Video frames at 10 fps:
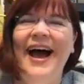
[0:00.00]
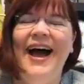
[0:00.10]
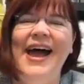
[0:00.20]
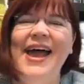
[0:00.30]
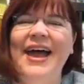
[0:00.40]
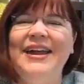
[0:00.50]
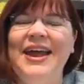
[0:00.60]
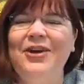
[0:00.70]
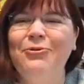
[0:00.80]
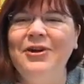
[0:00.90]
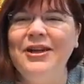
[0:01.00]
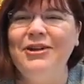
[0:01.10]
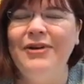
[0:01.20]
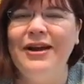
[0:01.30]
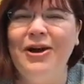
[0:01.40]
I had a really
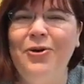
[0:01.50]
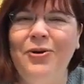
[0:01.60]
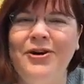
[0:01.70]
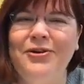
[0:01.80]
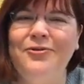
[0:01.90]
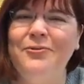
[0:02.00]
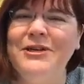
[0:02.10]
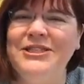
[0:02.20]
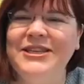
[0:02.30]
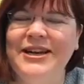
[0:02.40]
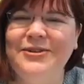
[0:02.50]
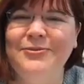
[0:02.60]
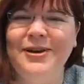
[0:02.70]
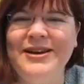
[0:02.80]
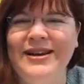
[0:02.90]
great coworker from
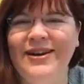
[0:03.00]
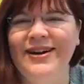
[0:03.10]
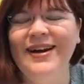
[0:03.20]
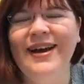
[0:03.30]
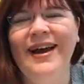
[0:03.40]
Michigan one year.